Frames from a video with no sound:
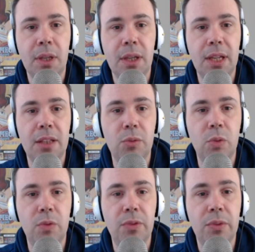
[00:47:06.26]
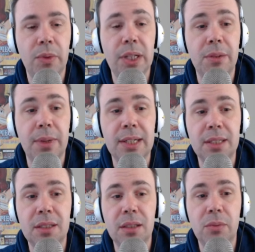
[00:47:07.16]
get the wolf and redirect
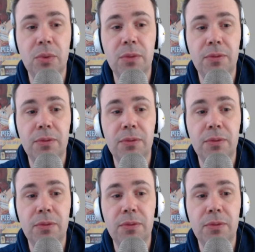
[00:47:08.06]
into the wolf,